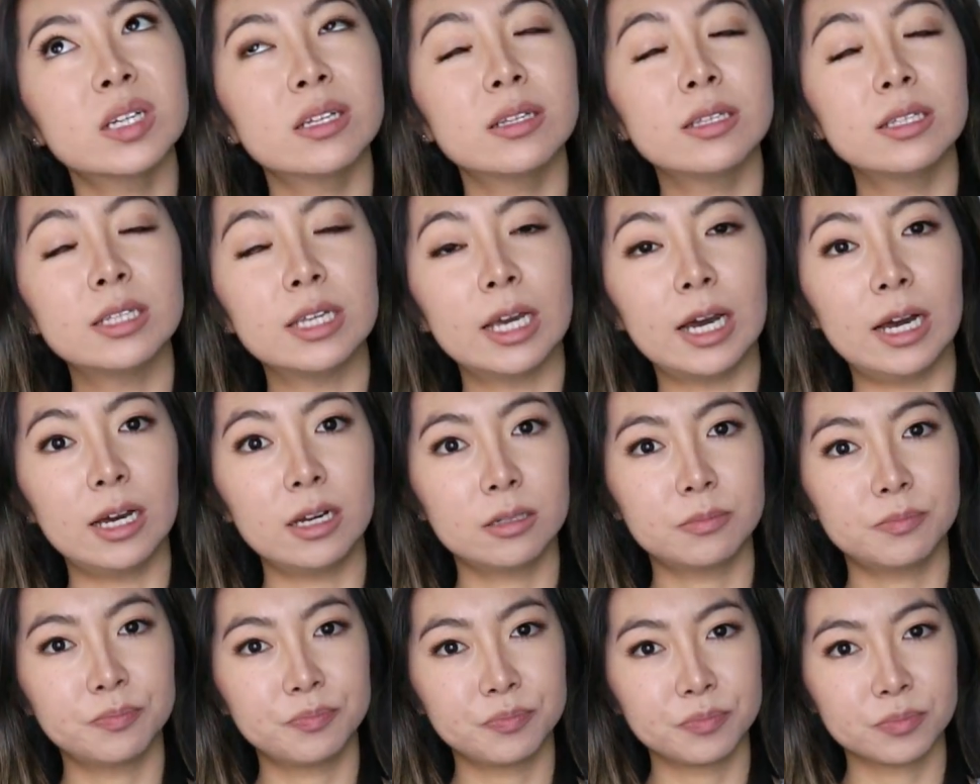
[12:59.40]

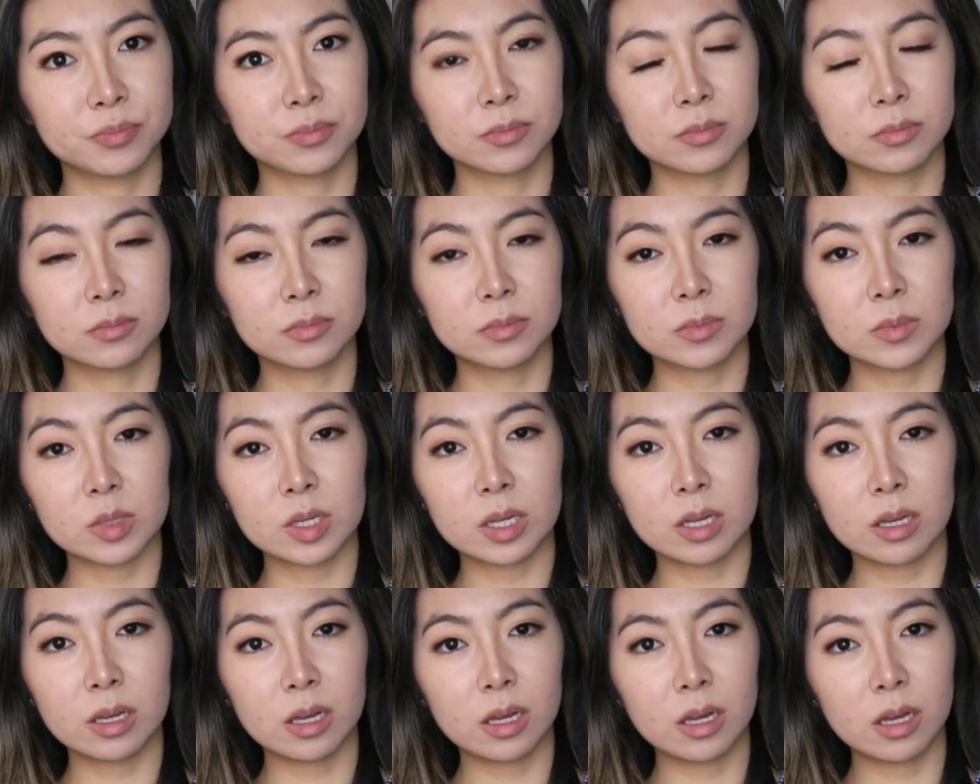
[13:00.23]
yeah,
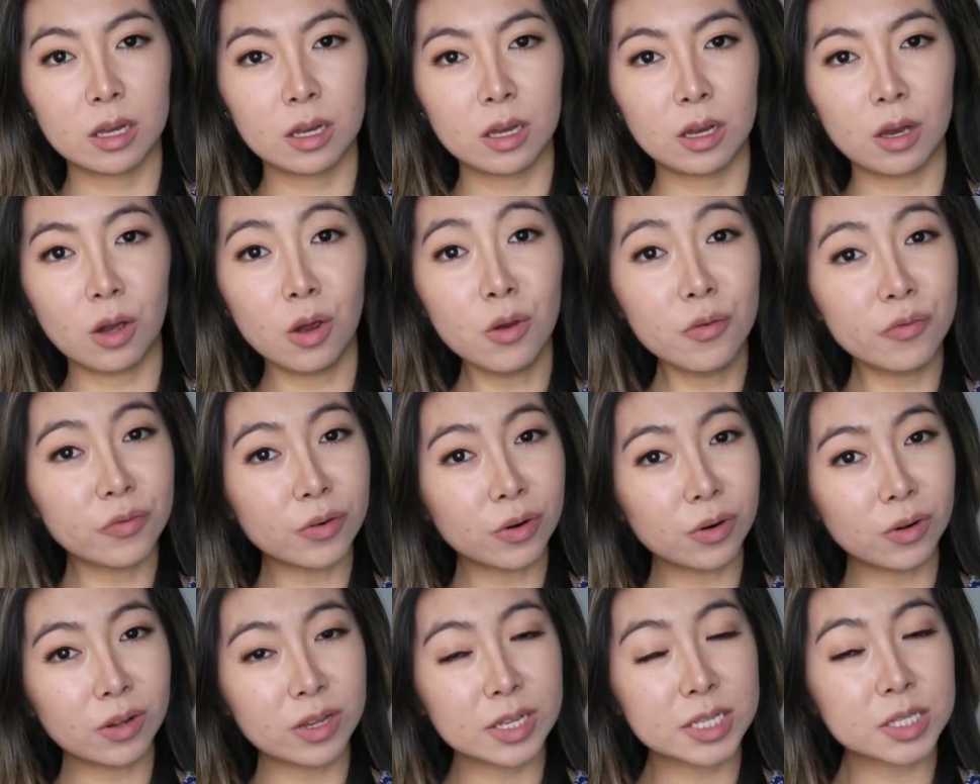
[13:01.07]

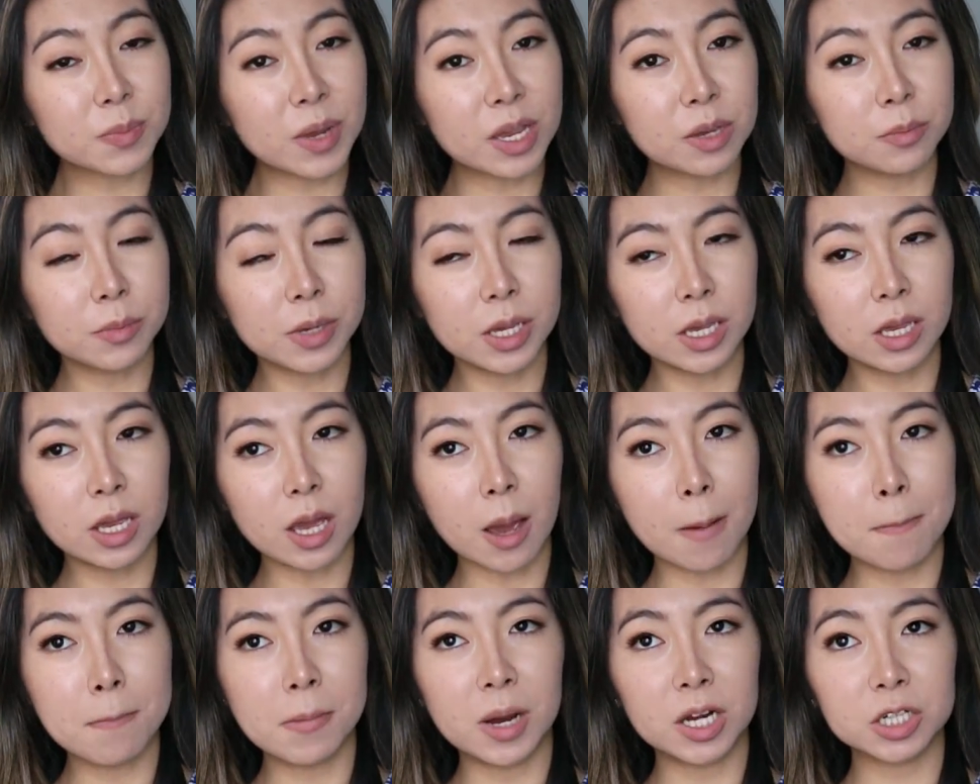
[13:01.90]
overall it's made me
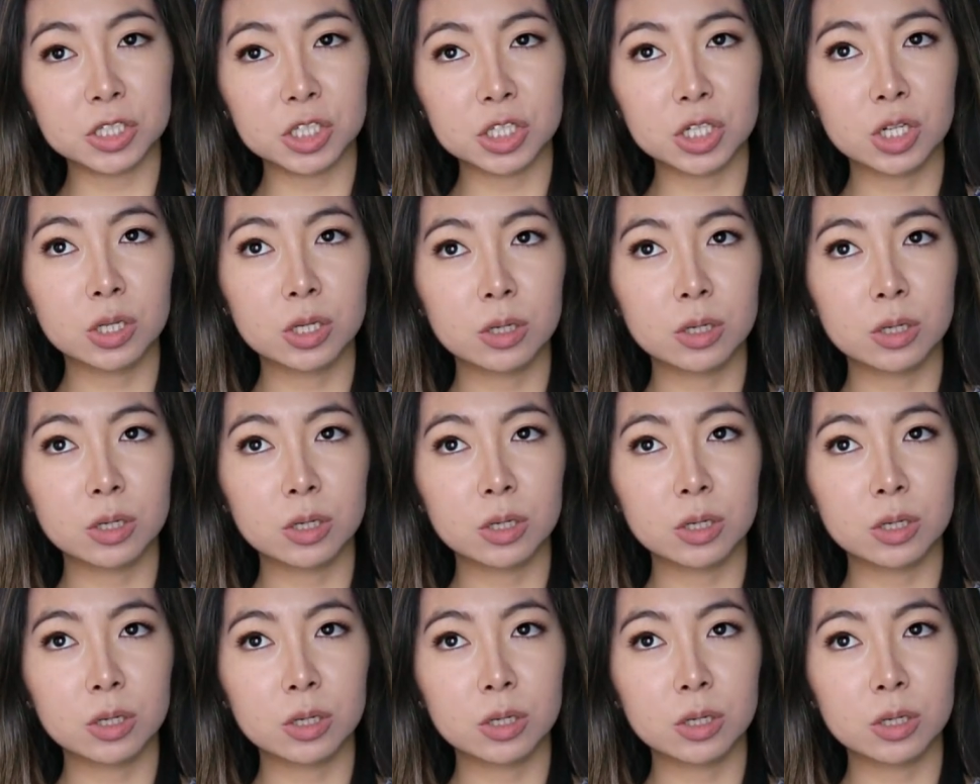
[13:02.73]
a much